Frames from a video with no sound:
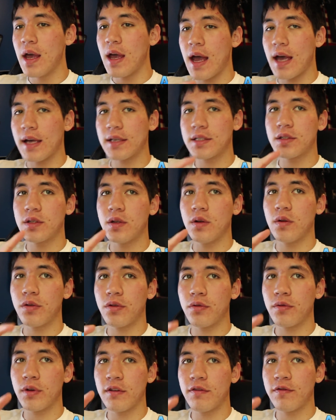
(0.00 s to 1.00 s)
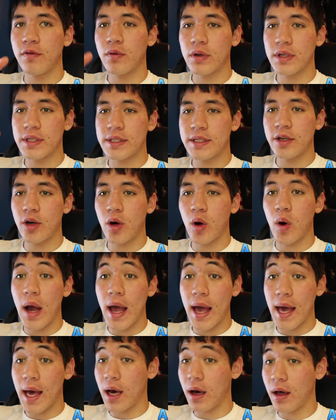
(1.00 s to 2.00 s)

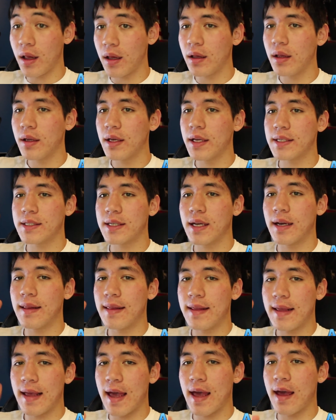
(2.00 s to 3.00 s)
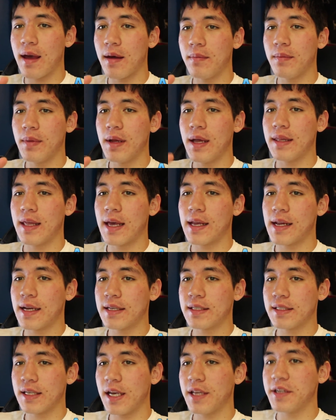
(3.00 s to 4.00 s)
S2340L instead of the M, and that
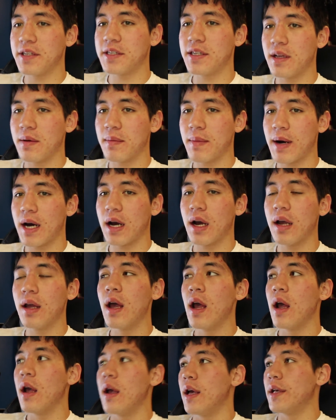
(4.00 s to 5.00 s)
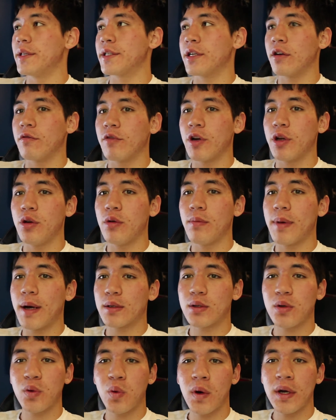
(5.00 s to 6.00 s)
has HDMI. It's going to run you
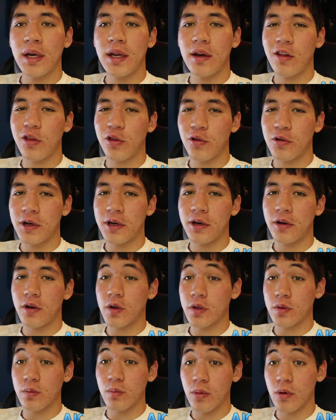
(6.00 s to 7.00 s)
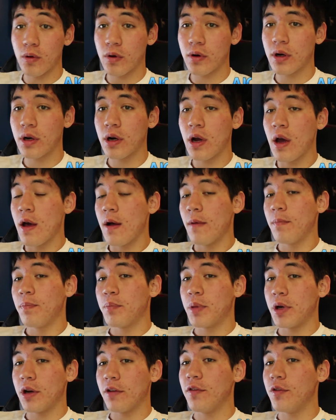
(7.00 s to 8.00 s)
about 20 to $30 more,
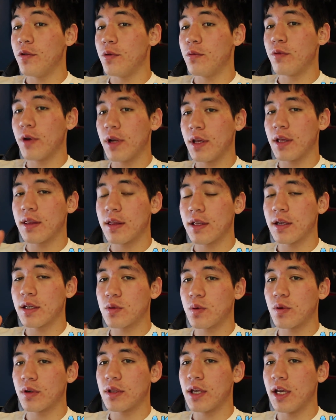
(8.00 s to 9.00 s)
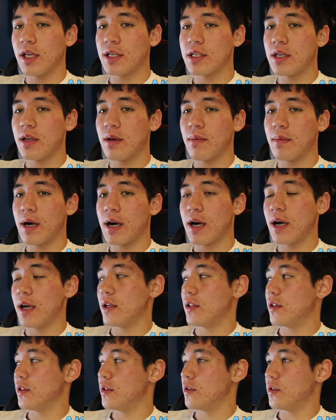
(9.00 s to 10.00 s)
but if you really think it's worth the
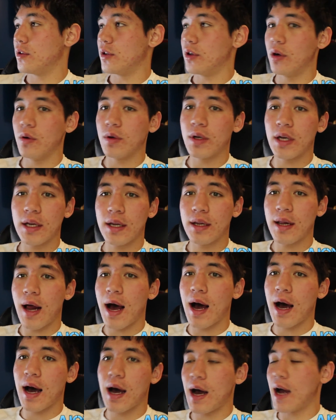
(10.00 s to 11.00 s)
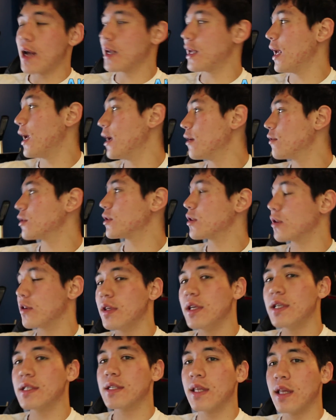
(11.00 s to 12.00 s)
HDMI, go get it. Uh, I can
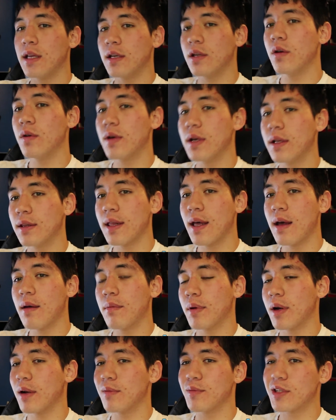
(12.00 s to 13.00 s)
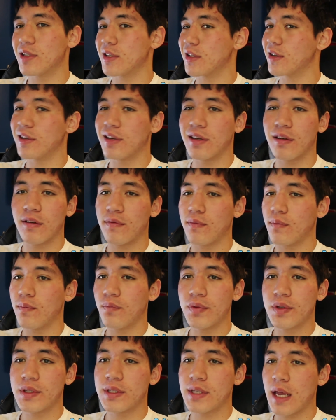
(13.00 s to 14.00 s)
return these and then go get that, but I'm just going to
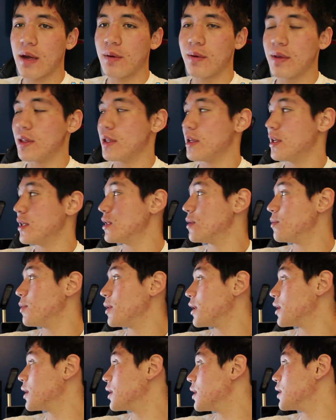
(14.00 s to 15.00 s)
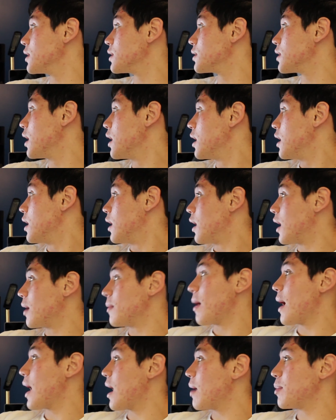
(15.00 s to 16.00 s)
stay with these because
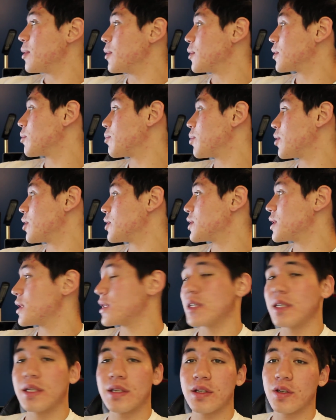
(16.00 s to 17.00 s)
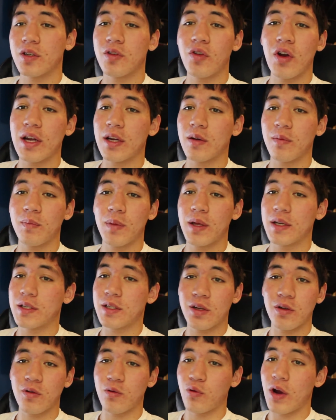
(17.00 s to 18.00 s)
I'm happy with the purchase. It's a great
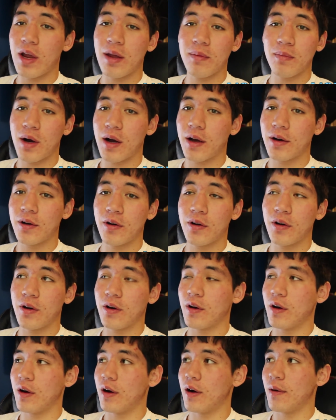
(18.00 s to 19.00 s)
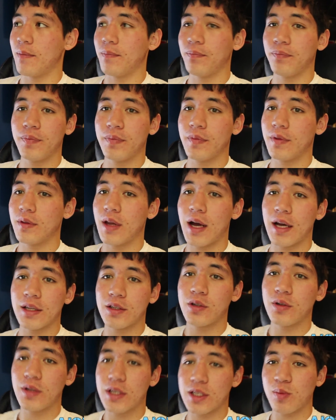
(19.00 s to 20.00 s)
it's a great monitor. Um,
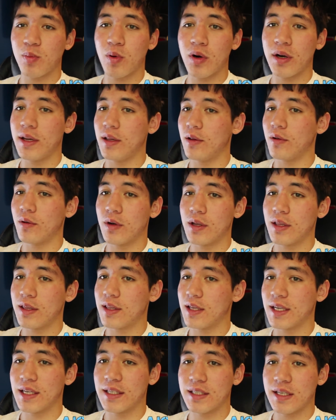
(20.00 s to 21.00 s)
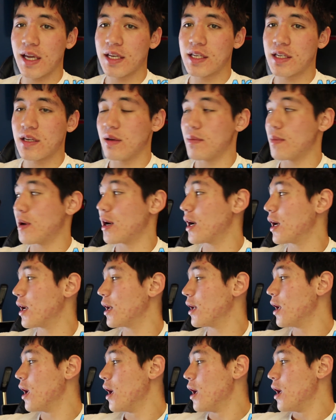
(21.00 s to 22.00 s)
not too disappointing. The only thing is
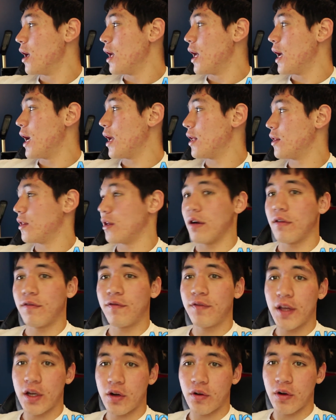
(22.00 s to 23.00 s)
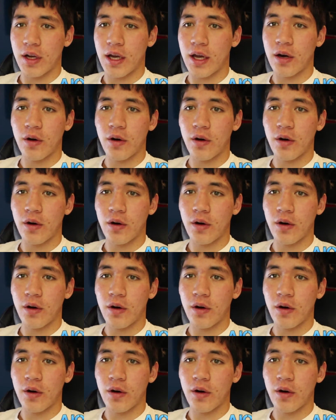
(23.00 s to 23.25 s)
HDMI and the flickering.